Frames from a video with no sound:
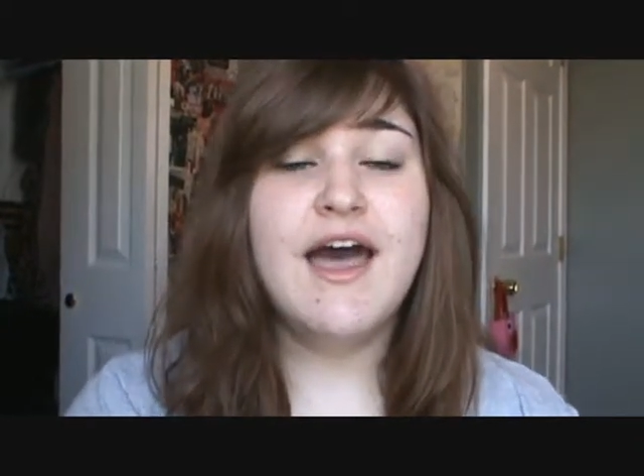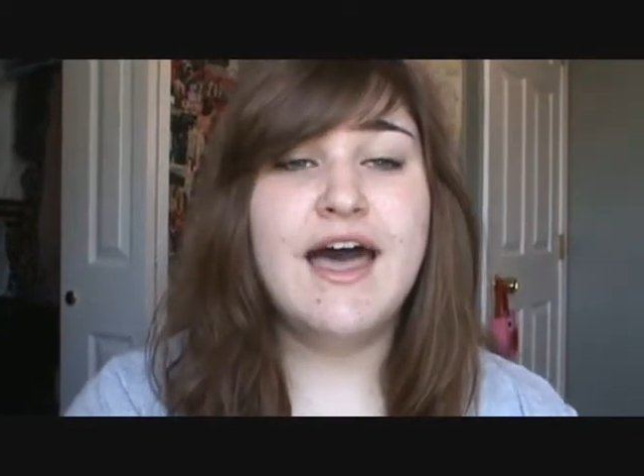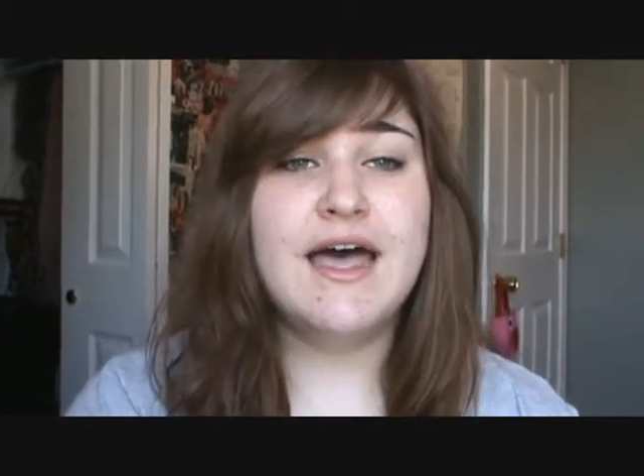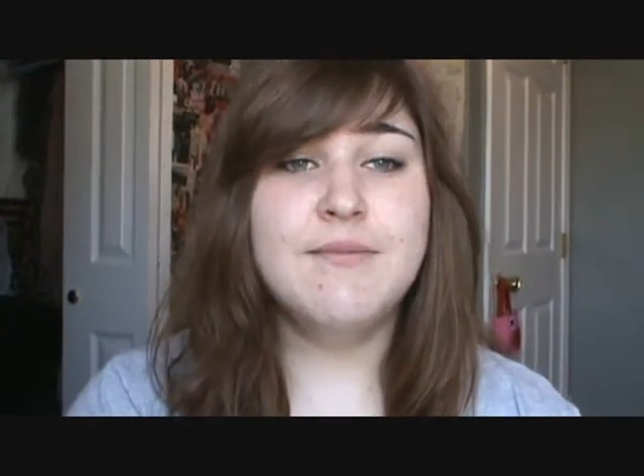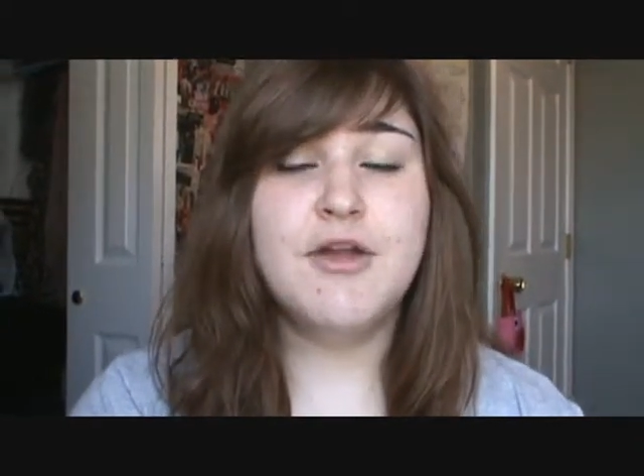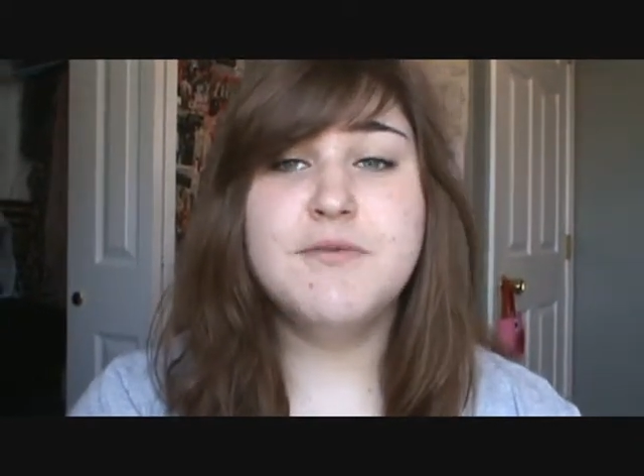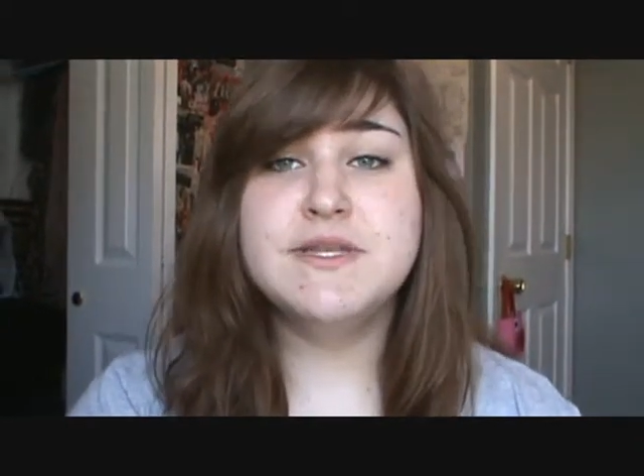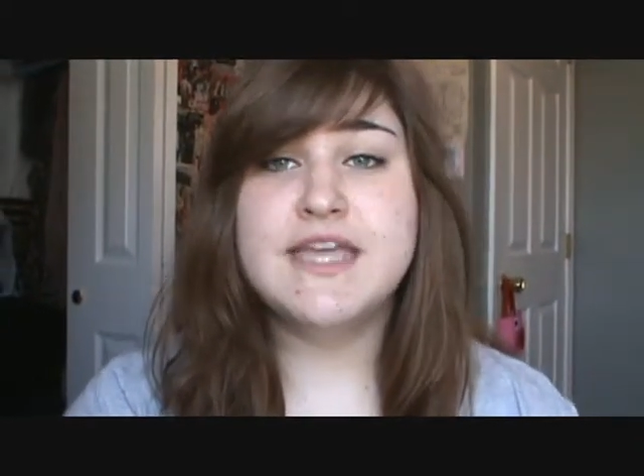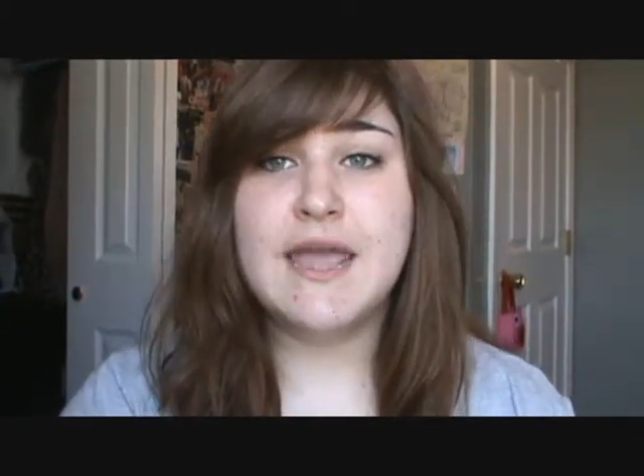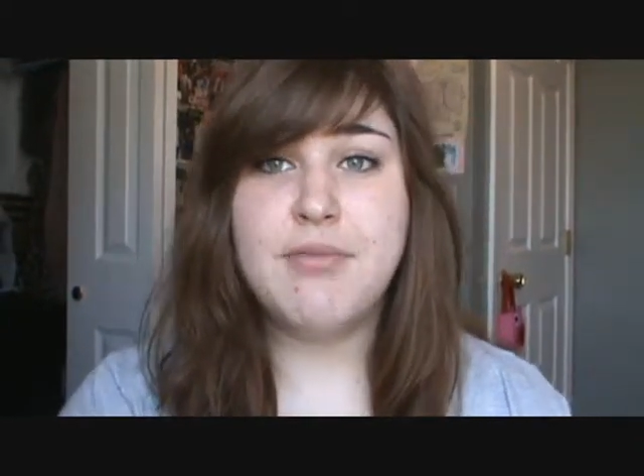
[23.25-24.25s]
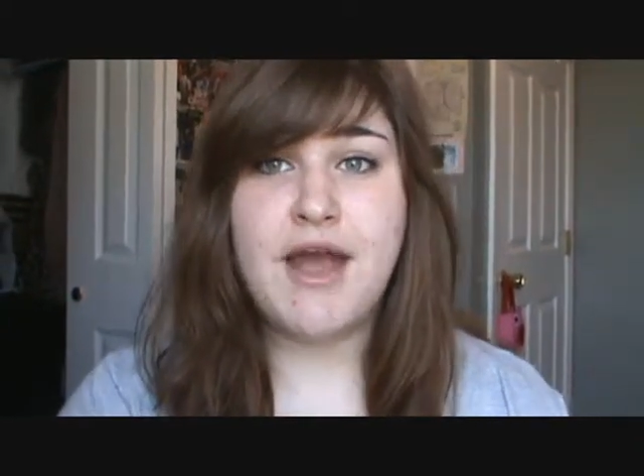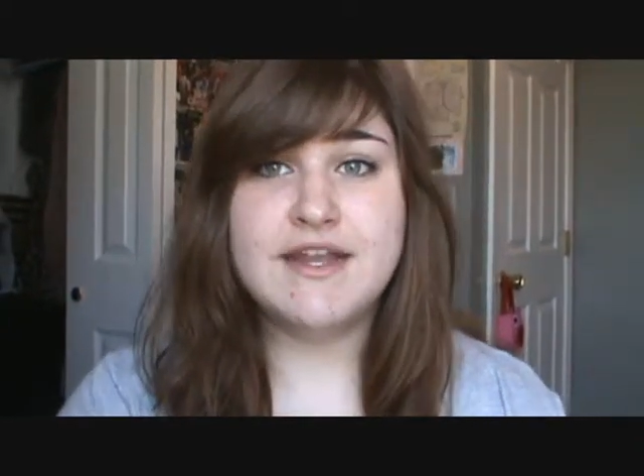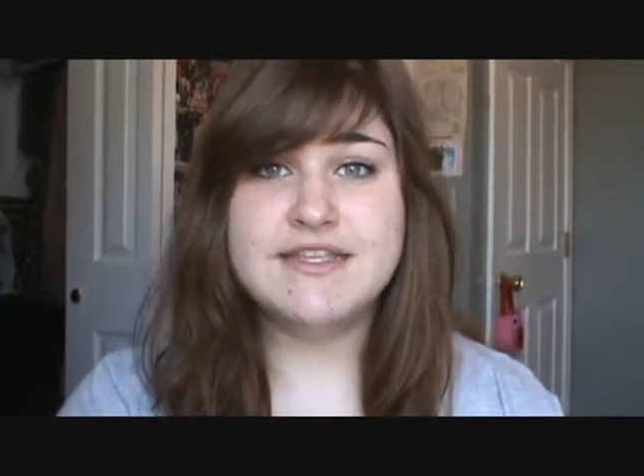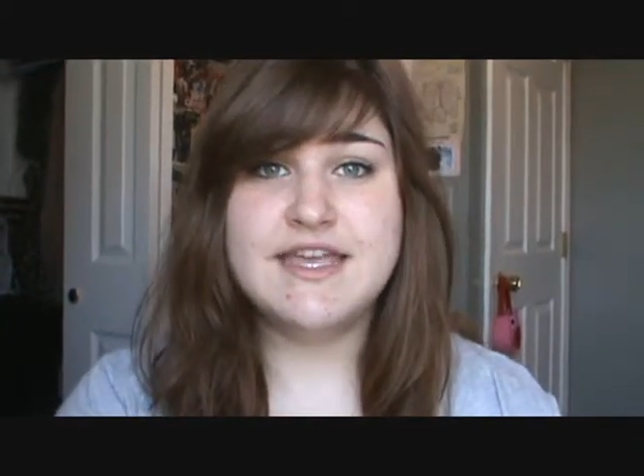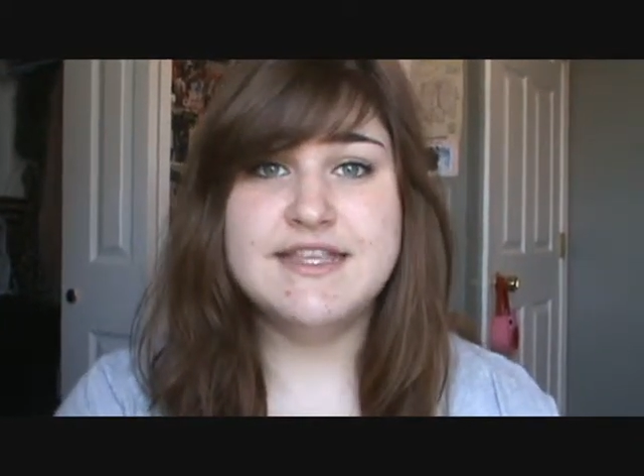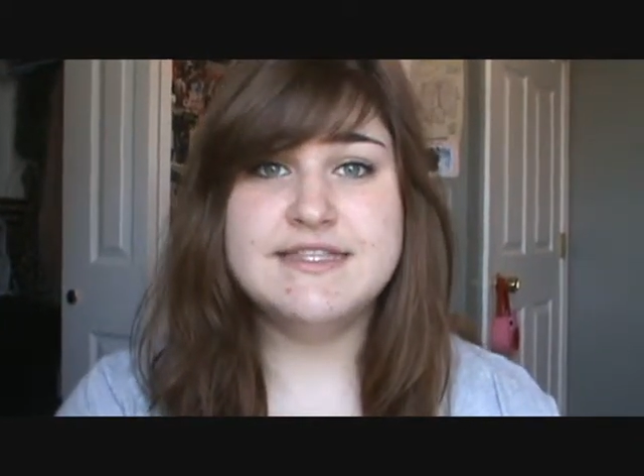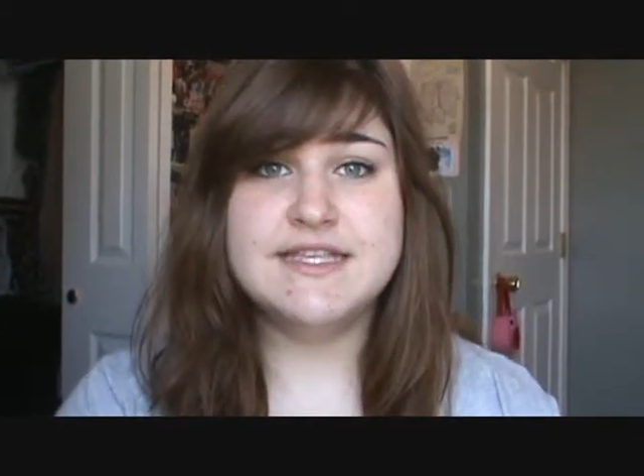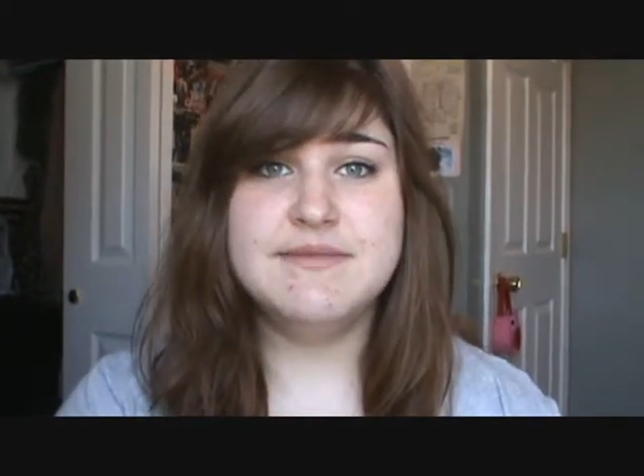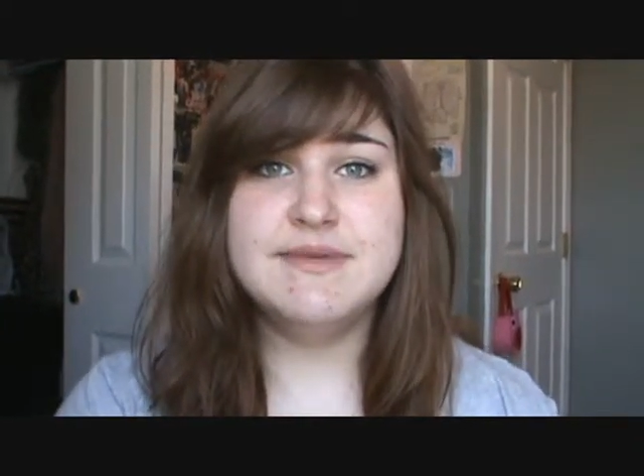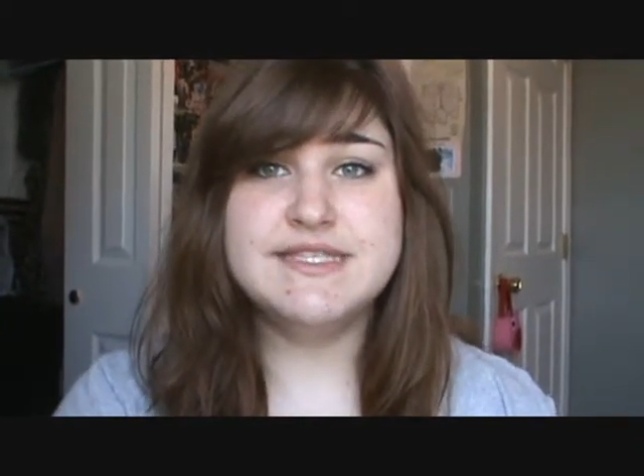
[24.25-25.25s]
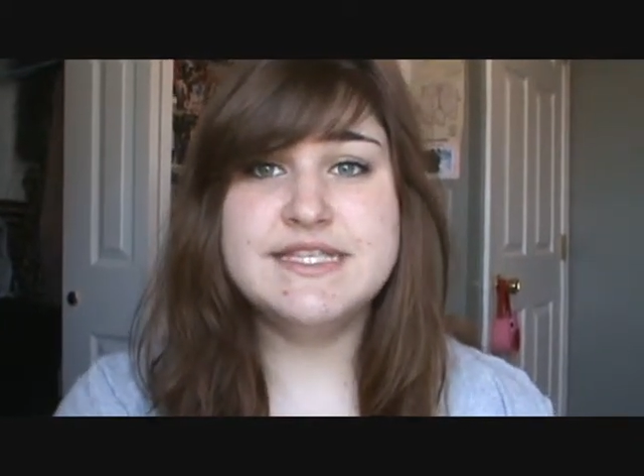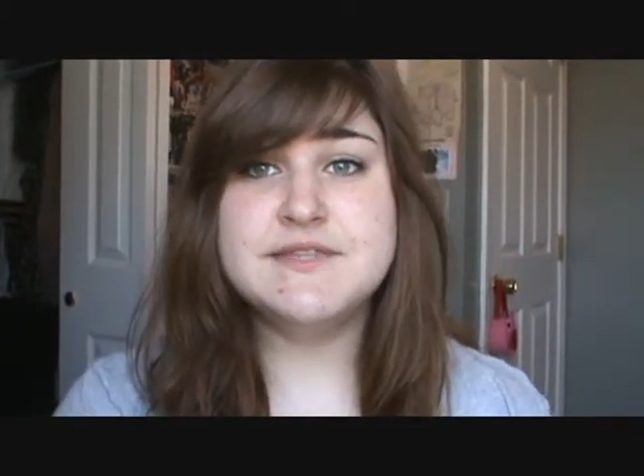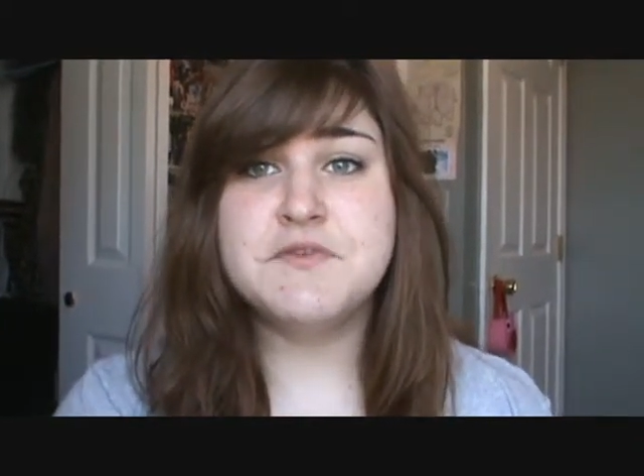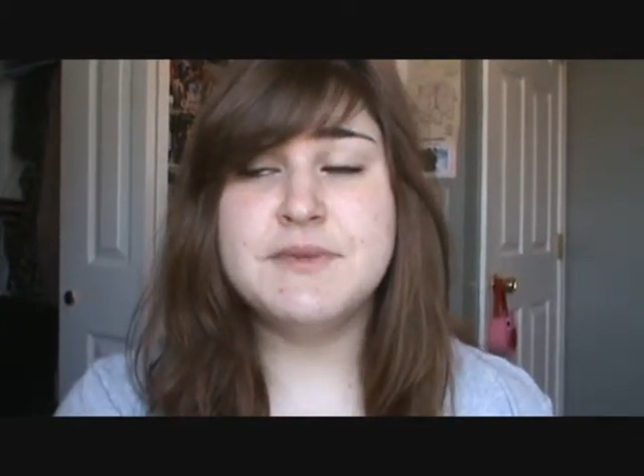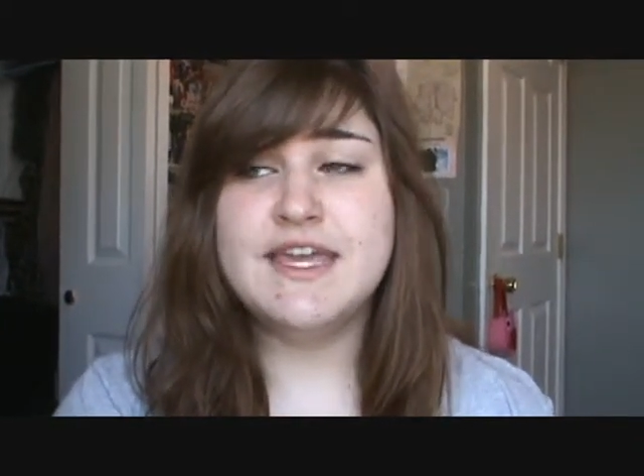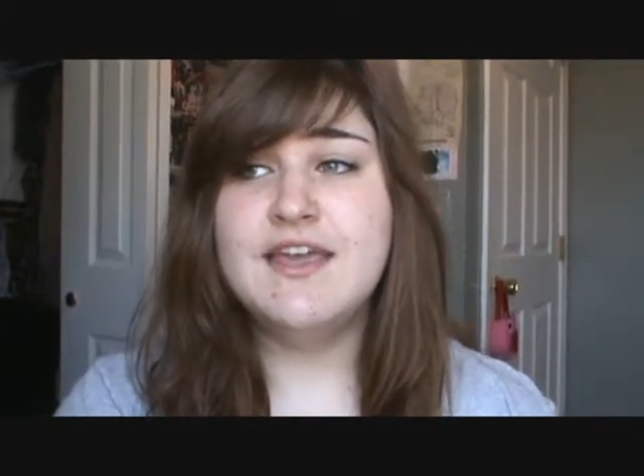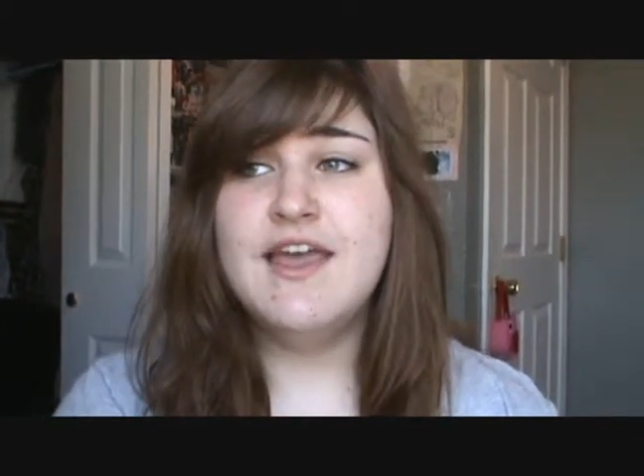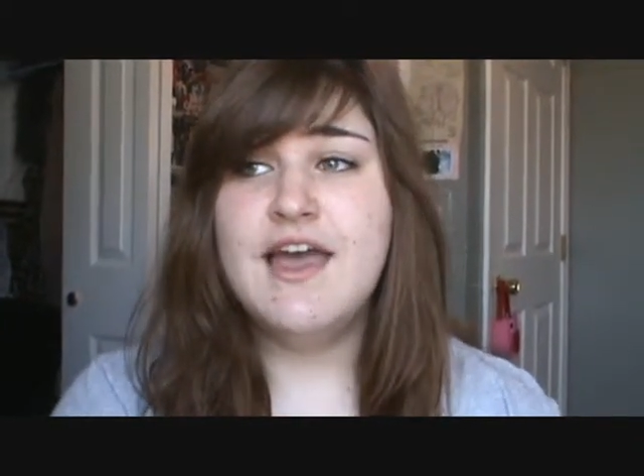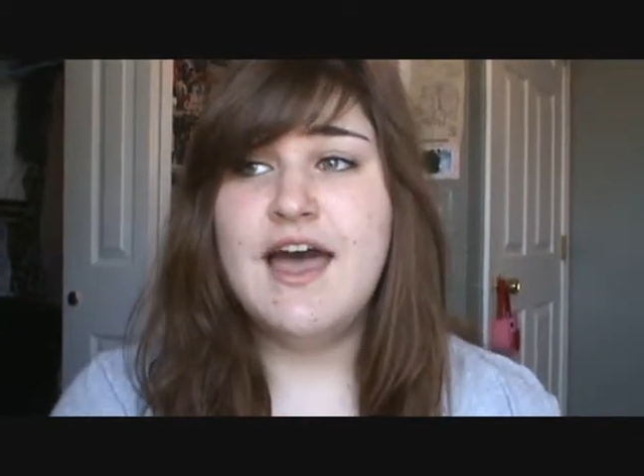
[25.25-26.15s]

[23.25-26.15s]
Urban Decay product hits and misses for me.